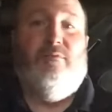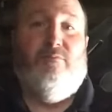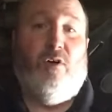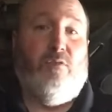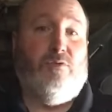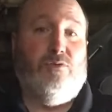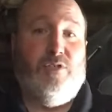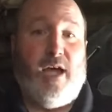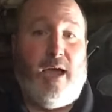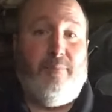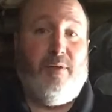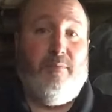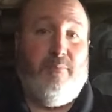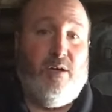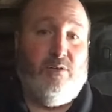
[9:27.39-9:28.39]
Volvo
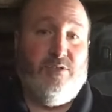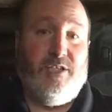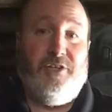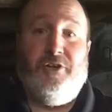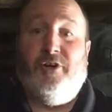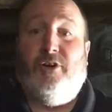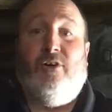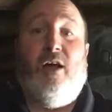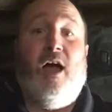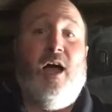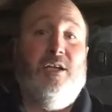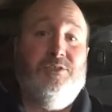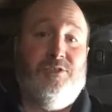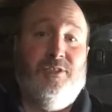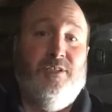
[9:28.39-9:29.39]
timing belt in your
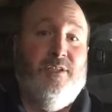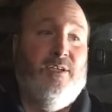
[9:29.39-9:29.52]
garage.